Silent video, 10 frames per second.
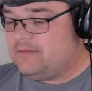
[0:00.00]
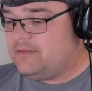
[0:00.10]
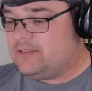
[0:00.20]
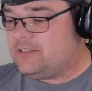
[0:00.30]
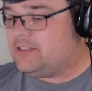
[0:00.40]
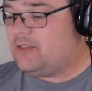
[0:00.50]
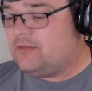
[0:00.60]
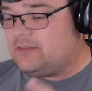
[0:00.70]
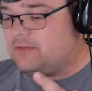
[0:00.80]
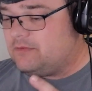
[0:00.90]

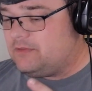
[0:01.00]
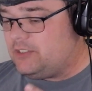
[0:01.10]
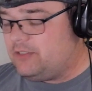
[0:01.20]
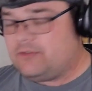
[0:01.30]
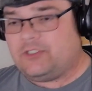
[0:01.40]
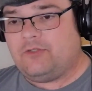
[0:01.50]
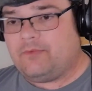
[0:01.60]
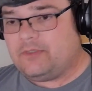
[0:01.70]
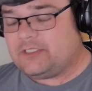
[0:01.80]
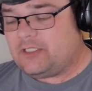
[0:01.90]
Certain
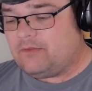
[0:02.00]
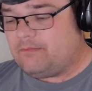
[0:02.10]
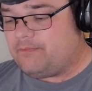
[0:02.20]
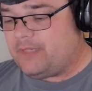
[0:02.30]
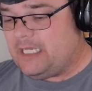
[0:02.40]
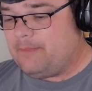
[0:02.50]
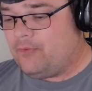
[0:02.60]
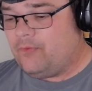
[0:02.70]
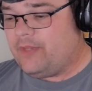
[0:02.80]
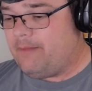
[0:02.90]
YouTubers, certain
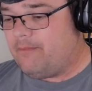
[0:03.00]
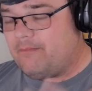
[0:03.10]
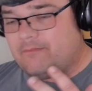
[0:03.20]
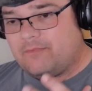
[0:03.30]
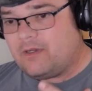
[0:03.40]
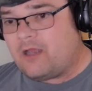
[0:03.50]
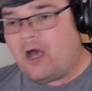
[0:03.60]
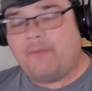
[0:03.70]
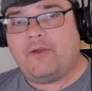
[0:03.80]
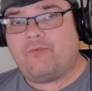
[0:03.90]
people that
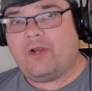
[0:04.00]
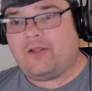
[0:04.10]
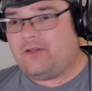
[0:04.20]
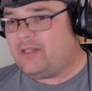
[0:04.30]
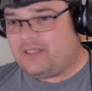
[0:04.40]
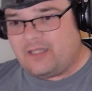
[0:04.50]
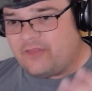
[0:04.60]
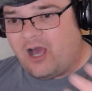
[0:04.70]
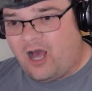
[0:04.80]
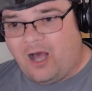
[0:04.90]
comment regularly,
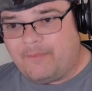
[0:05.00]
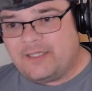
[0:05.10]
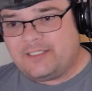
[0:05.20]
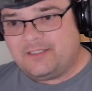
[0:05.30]
the Hobbit,